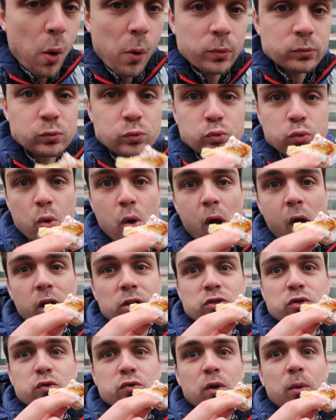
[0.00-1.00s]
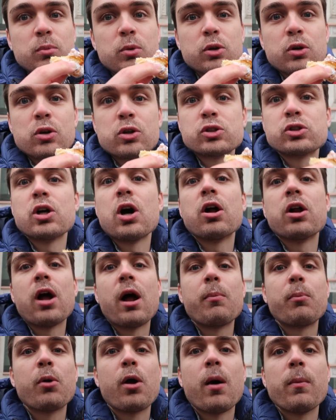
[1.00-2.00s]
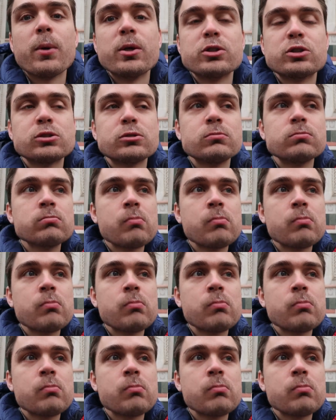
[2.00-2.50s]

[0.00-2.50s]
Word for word: Uh, from the croissant, I promise.